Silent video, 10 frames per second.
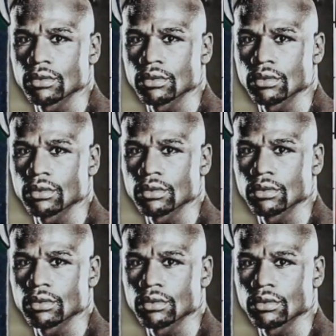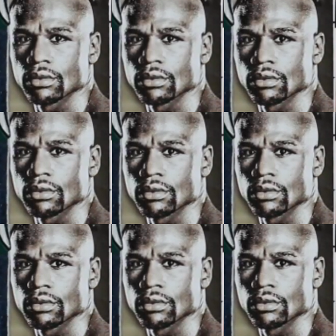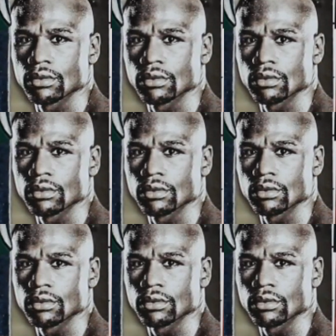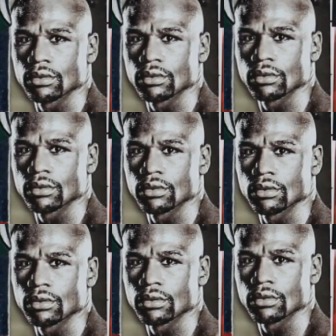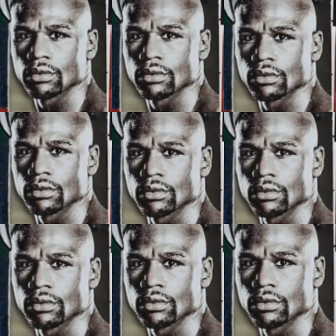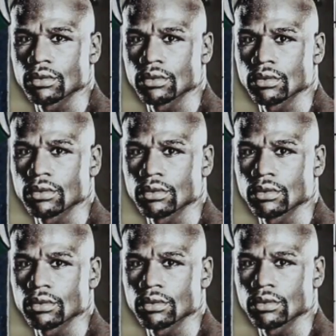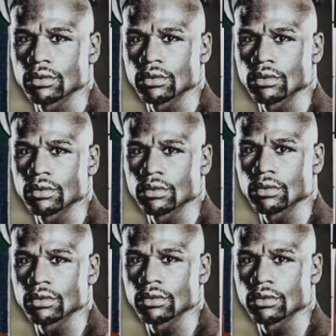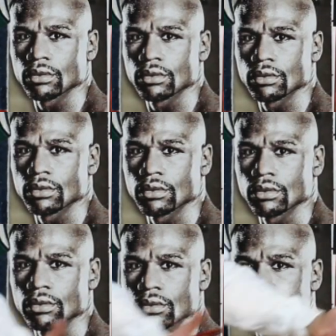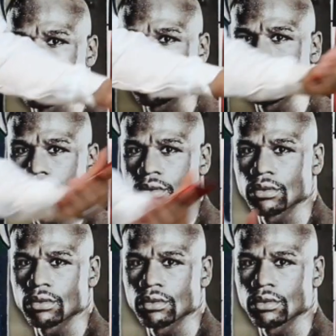The person shown says nothing.